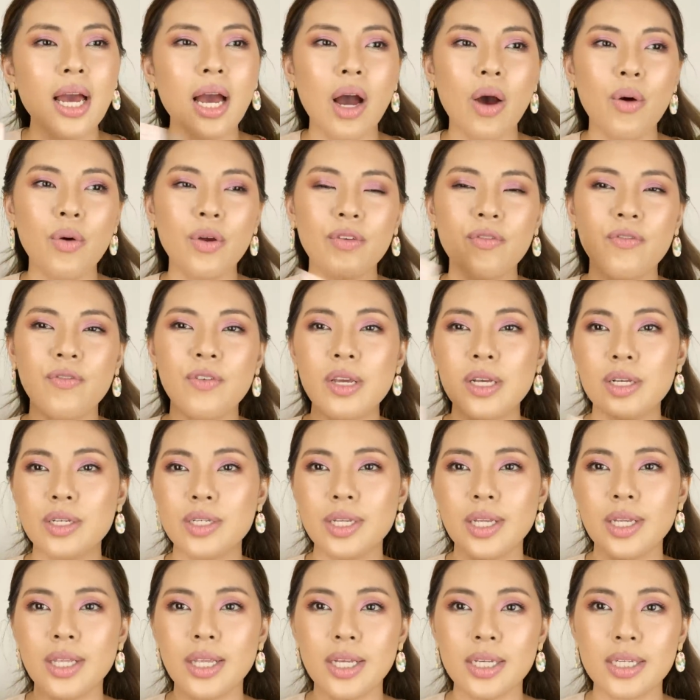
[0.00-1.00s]
How it
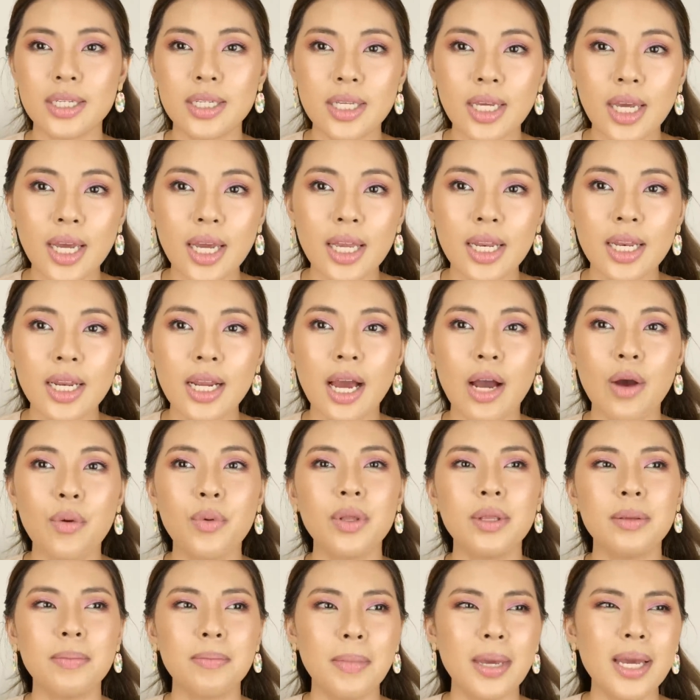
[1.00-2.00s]
feels in the skin, how
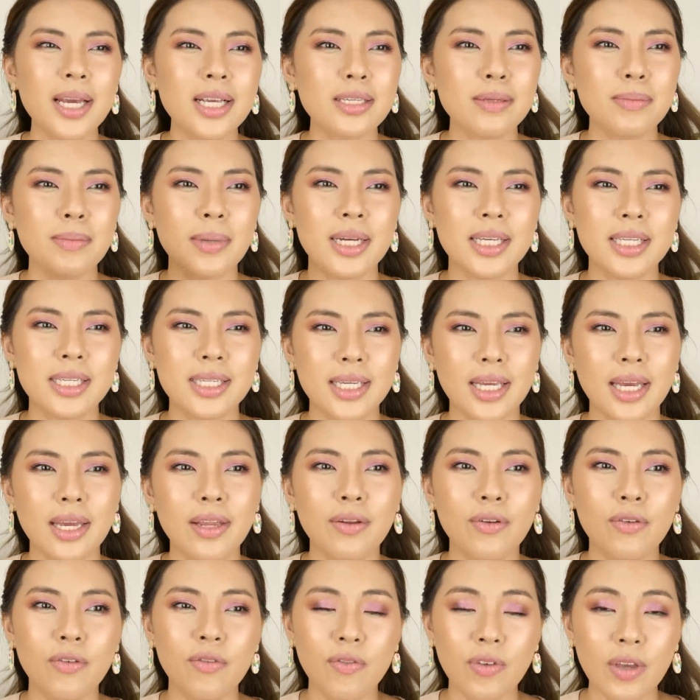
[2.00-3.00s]
it makes my
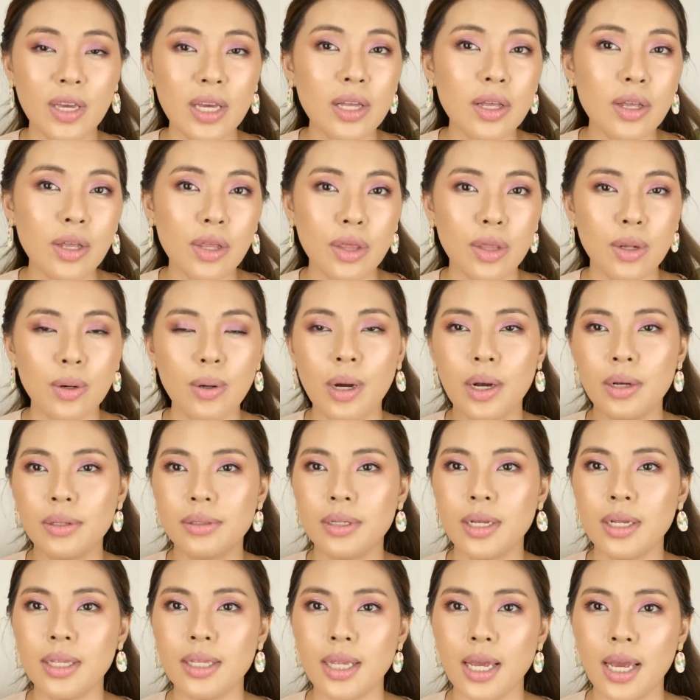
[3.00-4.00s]
skin feel throughout
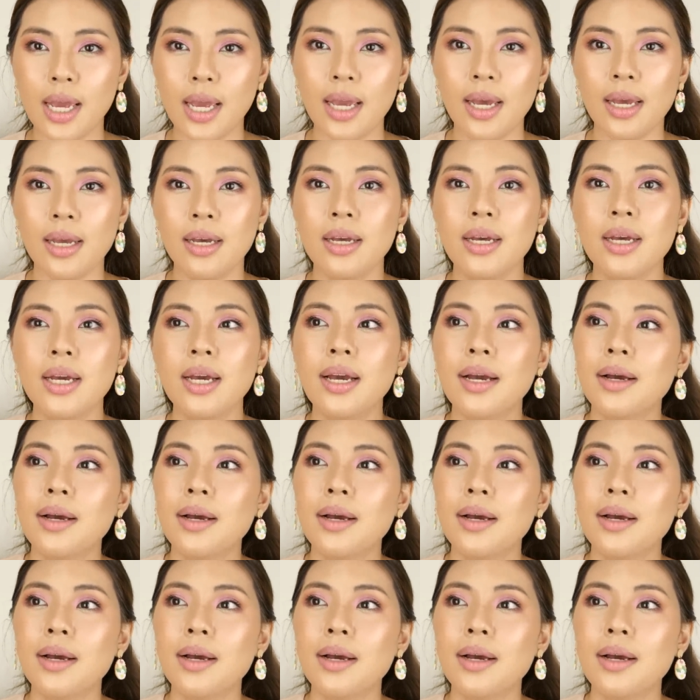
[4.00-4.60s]
the day.